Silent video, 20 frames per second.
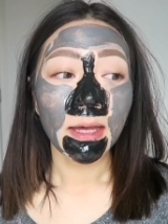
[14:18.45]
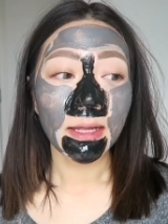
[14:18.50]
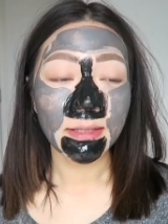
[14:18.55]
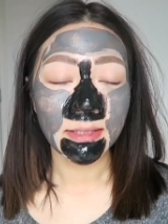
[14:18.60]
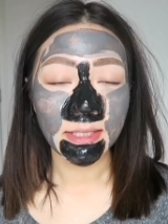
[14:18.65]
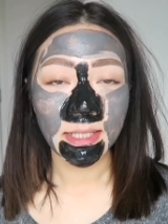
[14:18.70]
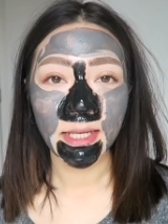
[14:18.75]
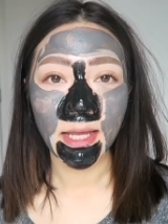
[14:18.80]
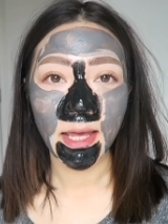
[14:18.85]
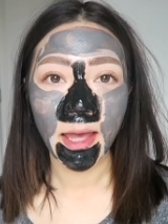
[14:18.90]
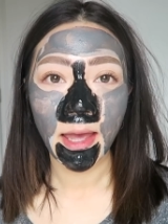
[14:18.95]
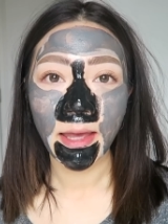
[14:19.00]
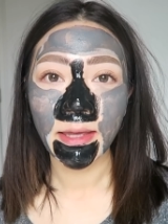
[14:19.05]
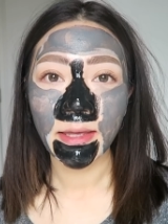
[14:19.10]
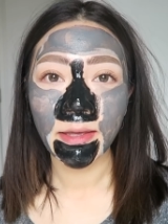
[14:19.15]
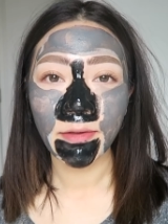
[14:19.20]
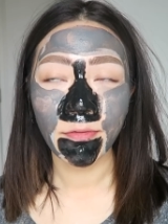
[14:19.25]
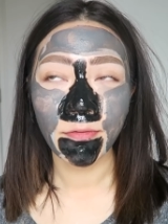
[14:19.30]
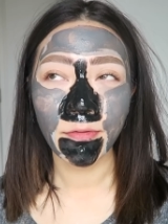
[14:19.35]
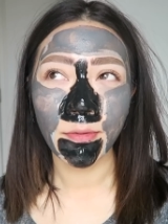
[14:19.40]
and
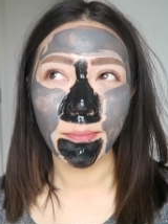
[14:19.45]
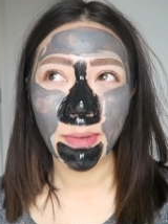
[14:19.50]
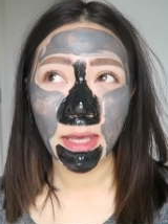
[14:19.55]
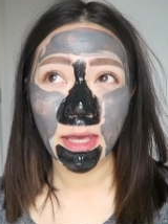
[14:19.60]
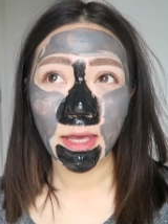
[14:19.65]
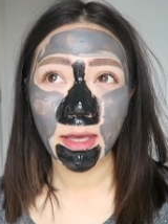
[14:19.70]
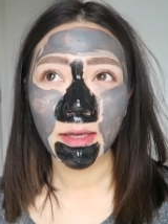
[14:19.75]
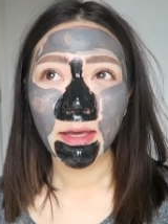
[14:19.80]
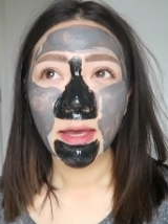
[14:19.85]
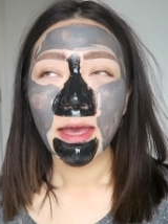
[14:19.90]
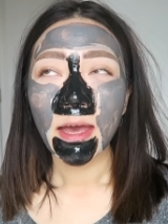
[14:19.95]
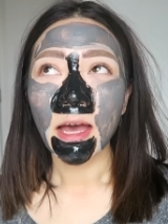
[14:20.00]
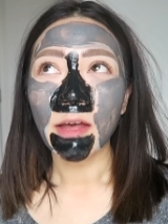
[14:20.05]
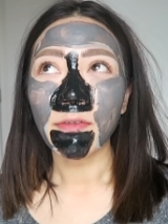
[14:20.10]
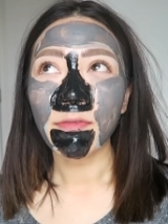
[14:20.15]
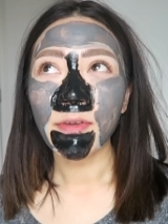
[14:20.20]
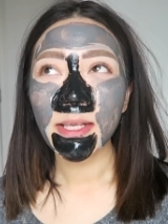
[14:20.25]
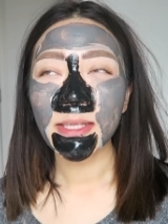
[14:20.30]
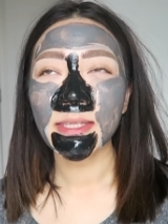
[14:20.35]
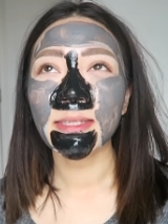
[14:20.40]
today for me
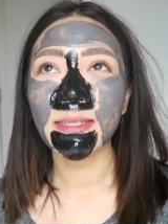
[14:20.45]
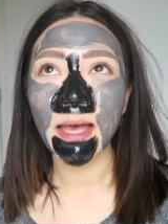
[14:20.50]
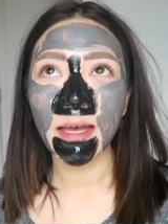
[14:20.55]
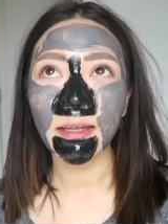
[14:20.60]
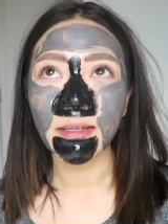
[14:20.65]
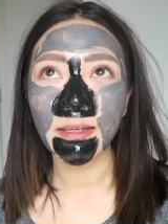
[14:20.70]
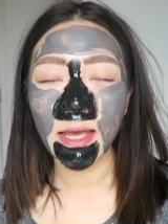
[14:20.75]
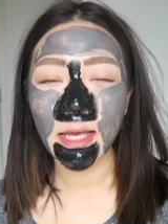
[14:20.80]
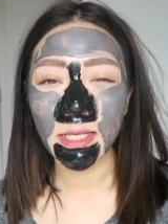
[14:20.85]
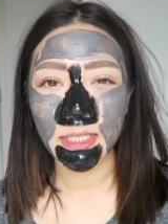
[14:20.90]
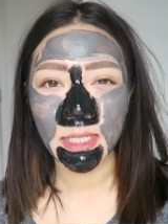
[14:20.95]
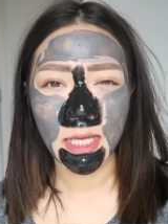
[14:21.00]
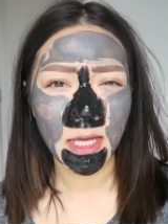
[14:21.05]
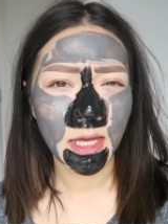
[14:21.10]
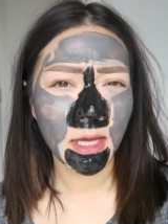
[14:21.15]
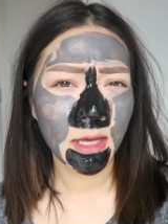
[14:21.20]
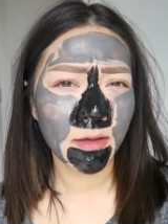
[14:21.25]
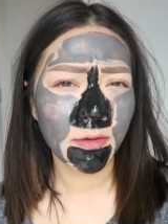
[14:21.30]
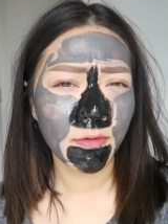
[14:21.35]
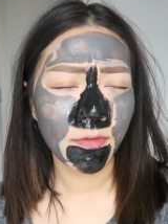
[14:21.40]
I think Saturdays
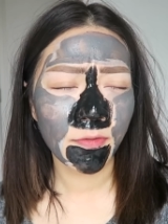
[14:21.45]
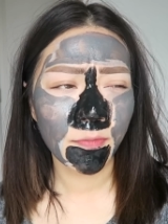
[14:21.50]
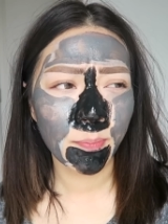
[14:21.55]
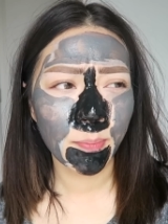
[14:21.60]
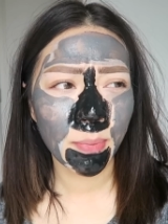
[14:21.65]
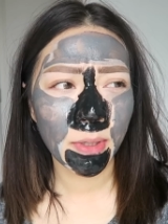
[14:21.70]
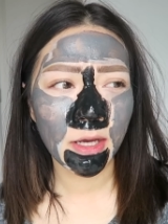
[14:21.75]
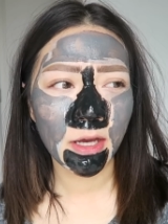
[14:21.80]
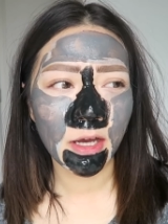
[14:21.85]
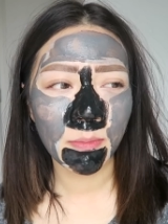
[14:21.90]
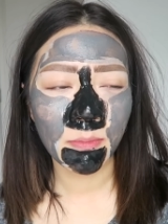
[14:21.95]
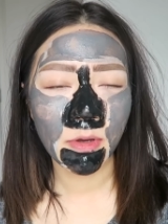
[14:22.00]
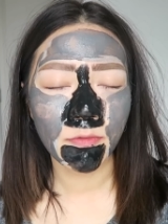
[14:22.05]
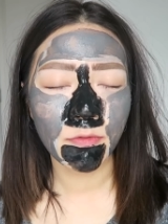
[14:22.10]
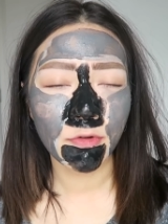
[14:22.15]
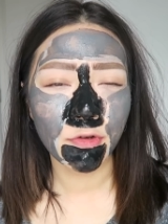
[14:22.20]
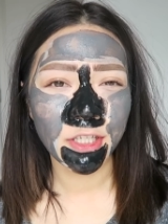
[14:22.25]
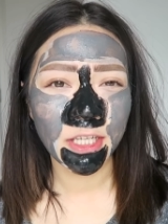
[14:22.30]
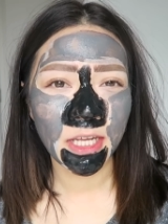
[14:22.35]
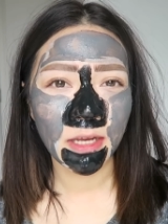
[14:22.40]
have become
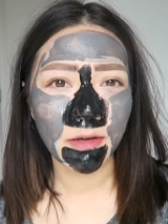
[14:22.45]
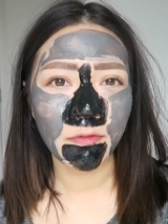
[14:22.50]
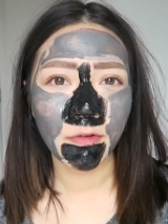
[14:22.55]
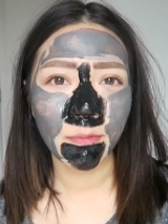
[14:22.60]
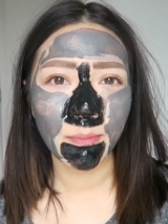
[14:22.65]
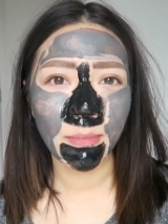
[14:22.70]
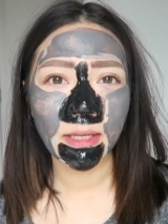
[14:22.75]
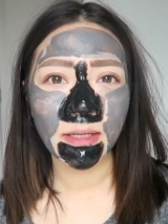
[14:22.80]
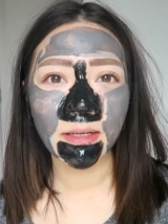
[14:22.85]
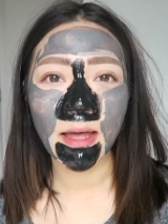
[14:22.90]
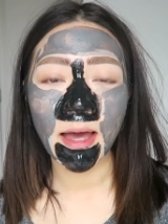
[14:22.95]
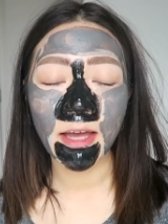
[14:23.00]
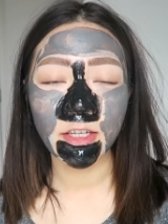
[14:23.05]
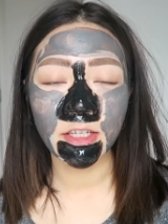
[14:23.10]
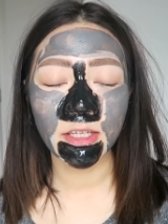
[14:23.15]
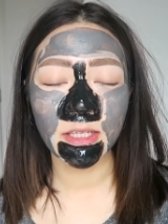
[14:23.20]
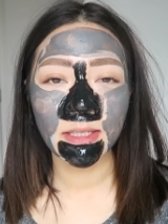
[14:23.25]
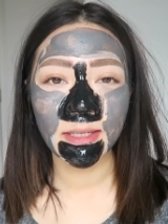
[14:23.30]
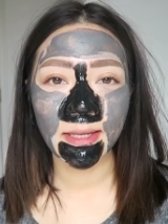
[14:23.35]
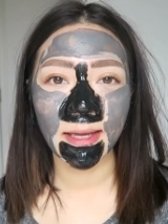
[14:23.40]
a routine for me that I
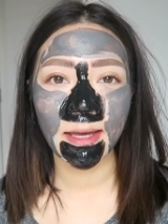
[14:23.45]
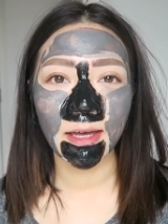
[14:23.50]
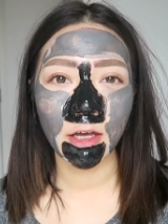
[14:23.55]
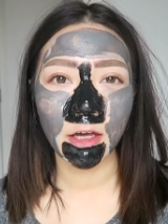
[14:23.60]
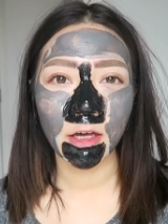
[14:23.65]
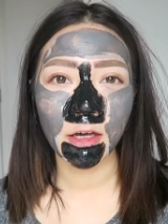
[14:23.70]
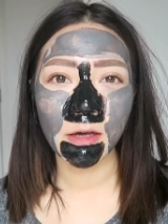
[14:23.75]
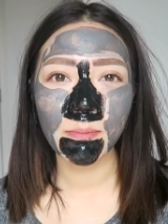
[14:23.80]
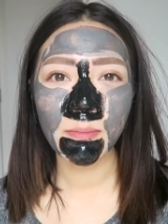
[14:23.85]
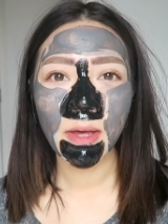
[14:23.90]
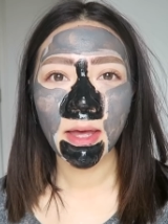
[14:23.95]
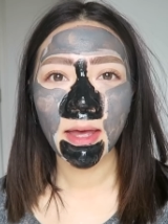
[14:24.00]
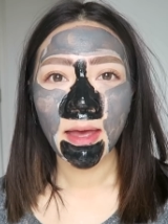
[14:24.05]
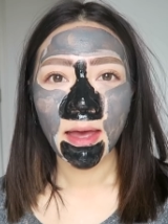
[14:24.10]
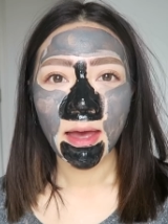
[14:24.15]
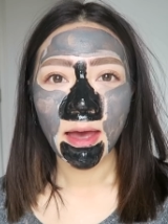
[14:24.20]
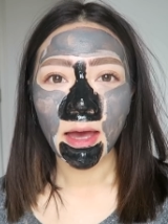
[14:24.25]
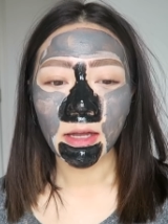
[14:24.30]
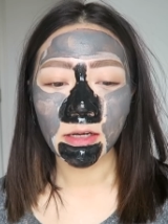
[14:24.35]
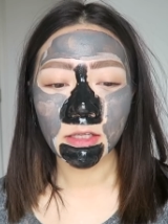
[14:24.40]
just stay at home
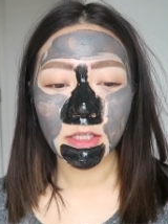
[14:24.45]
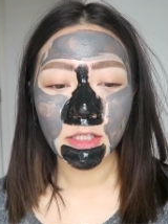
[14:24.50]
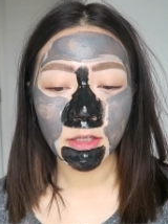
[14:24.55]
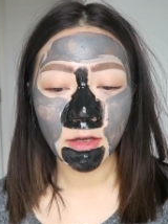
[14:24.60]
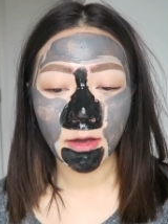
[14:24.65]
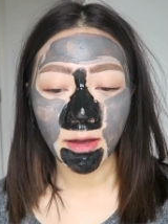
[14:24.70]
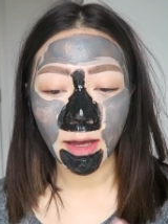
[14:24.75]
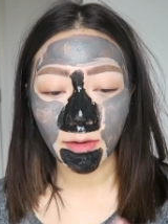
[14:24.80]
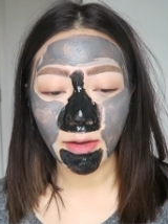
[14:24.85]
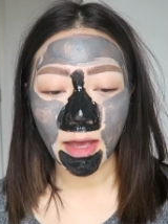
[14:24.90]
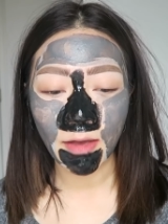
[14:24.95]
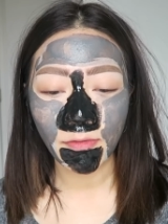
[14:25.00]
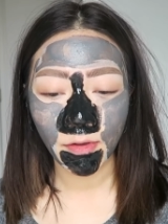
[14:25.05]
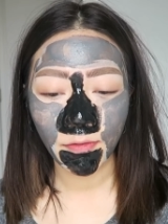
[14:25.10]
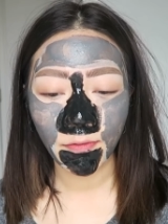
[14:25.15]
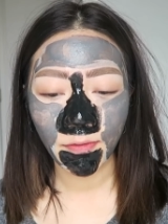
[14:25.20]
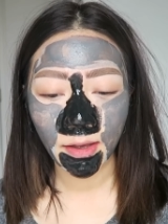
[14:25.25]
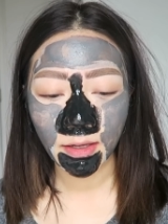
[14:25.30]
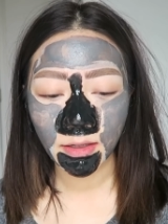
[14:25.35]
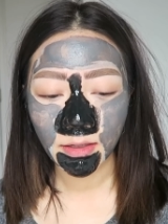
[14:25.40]
and sort out
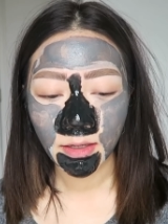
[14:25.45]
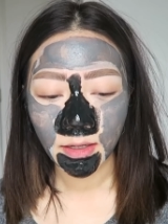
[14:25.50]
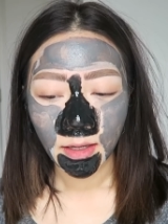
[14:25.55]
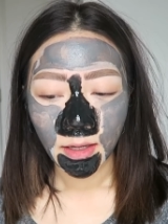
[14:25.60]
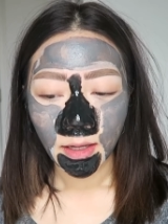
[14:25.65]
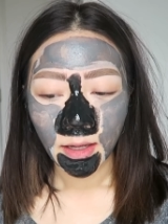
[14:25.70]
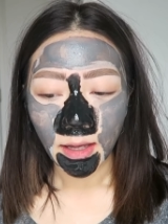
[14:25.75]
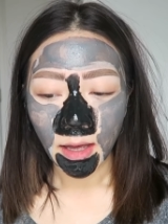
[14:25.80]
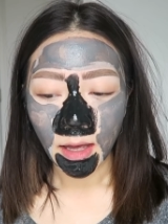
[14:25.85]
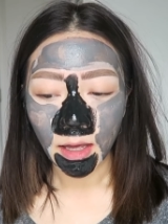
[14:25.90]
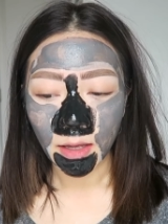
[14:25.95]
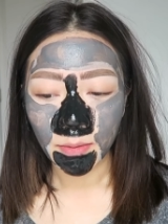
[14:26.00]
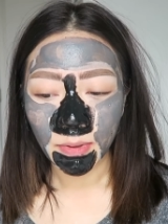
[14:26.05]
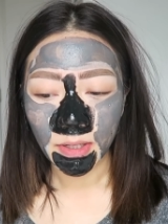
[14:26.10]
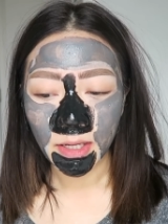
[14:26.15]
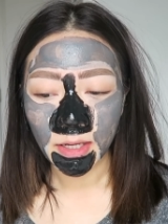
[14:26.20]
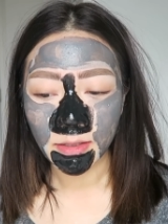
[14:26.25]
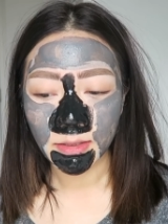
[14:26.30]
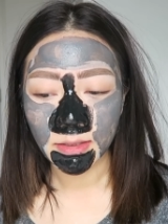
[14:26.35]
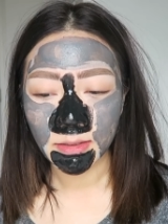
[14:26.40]
everything um,
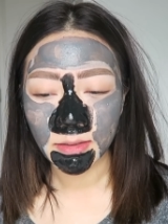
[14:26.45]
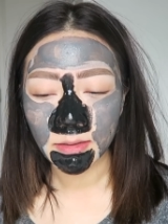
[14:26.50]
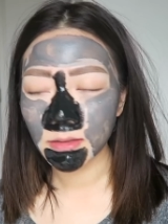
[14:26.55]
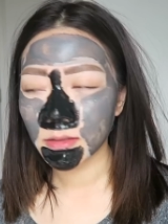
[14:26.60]
because